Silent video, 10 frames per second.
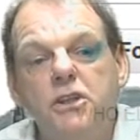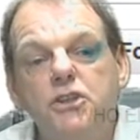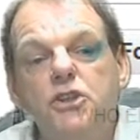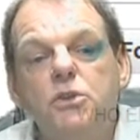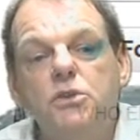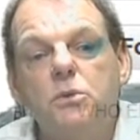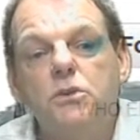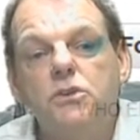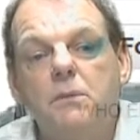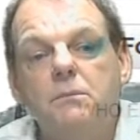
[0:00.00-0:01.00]

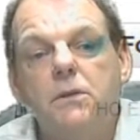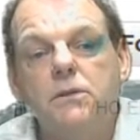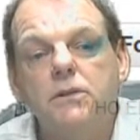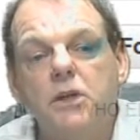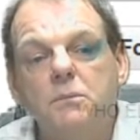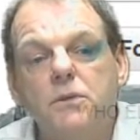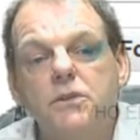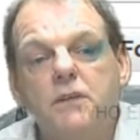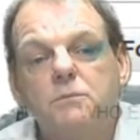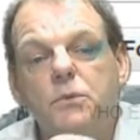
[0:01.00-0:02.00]
unusual number,
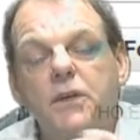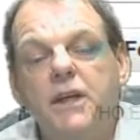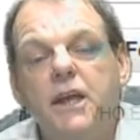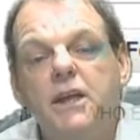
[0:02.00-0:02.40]
numbers of marine